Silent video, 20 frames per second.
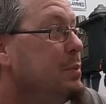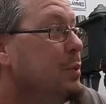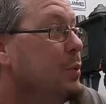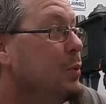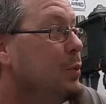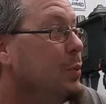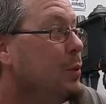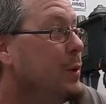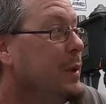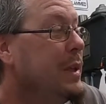
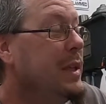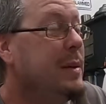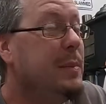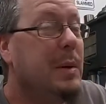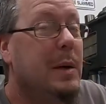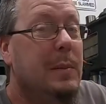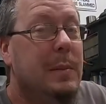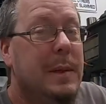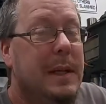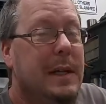really
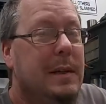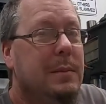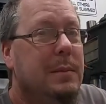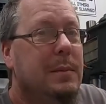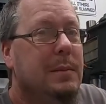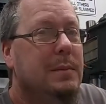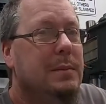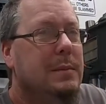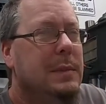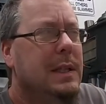pumping
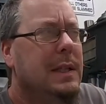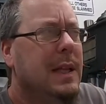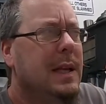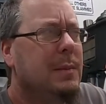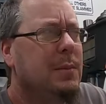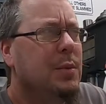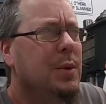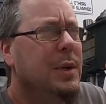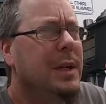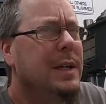out a
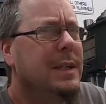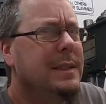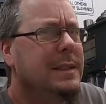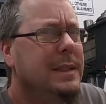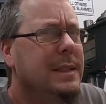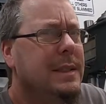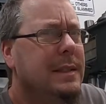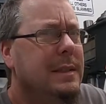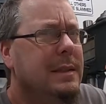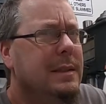lot more
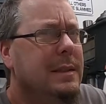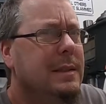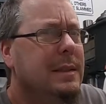content.